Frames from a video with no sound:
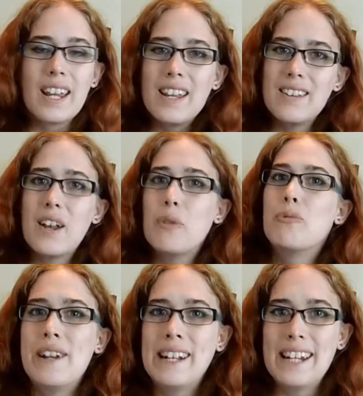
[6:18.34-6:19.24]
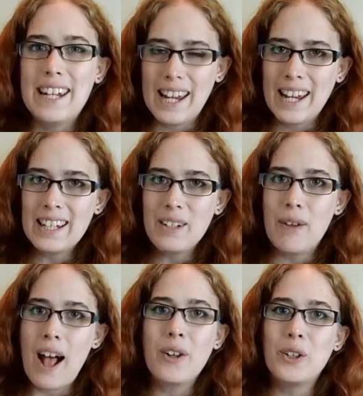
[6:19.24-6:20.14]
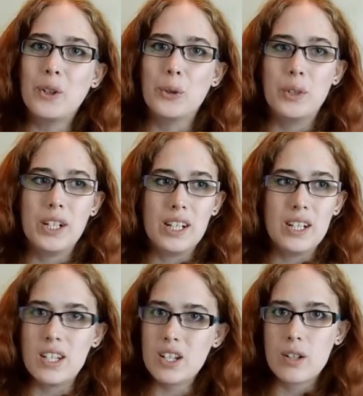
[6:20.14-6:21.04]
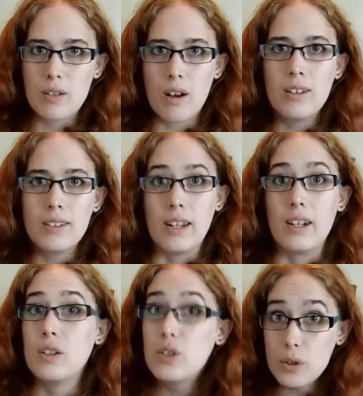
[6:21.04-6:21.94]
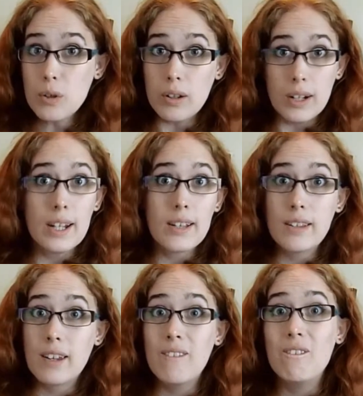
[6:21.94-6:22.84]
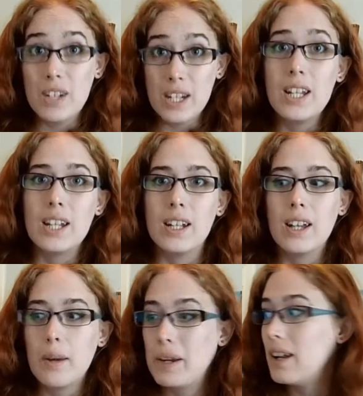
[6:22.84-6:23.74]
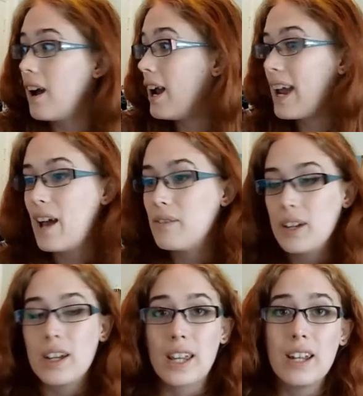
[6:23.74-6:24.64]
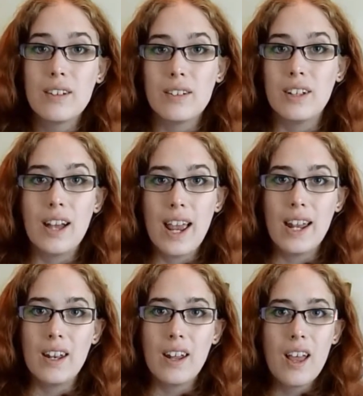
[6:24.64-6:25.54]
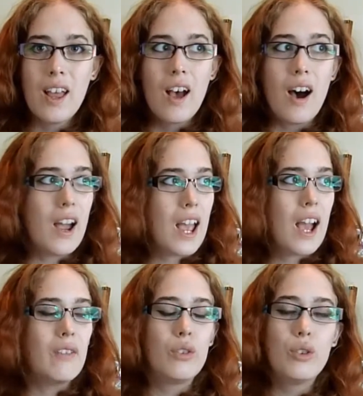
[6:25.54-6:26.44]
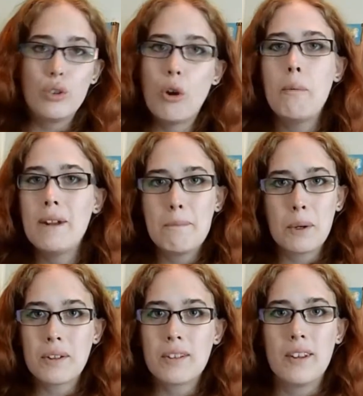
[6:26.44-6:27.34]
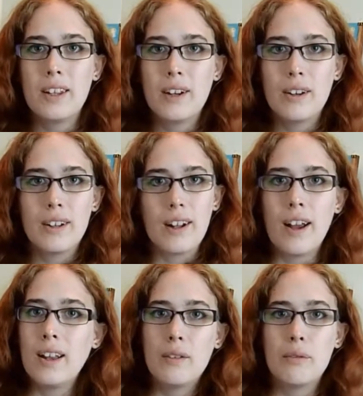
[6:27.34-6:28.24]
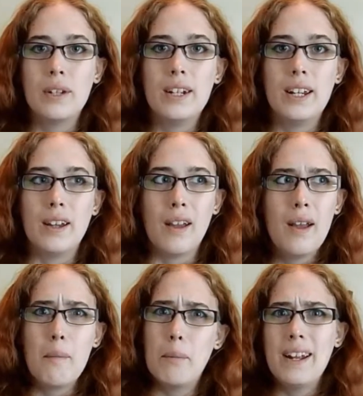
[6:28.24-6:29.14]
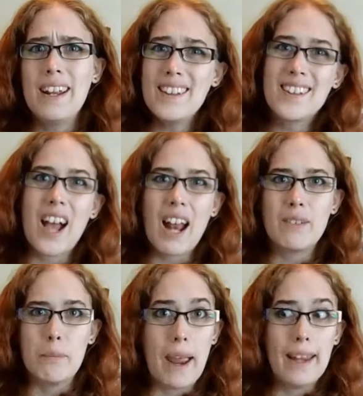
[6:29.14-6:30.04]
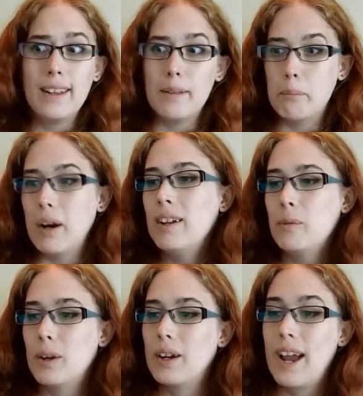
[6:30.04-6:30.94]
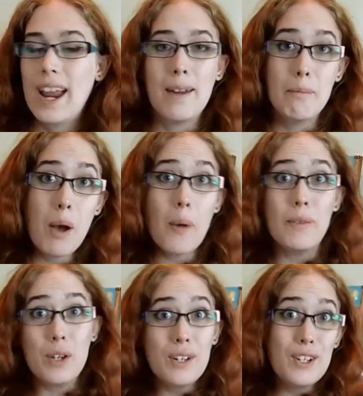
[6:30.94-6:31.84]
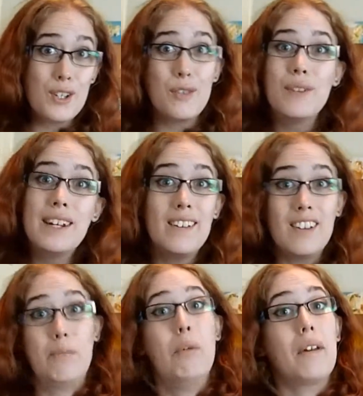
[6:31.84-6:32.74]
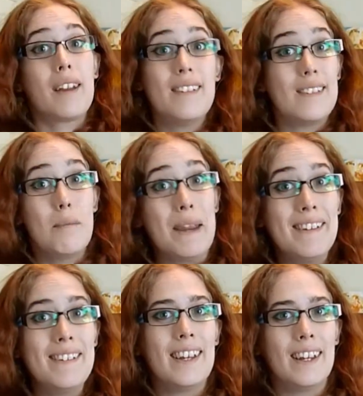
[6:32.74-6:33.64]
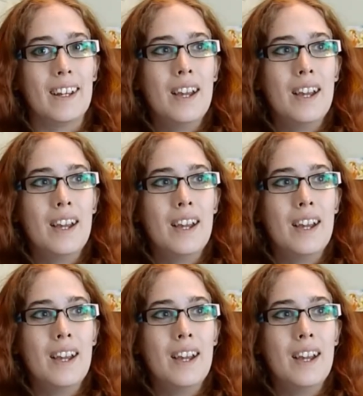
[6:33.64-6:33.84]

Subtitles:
Is there really any value in digital content? Sure, it's convenient. I mean, I have a Kindle and I have so many books on there that I love reading, but it is kind of a pain in the butt where, hey mom, you should read this book, it's amazing.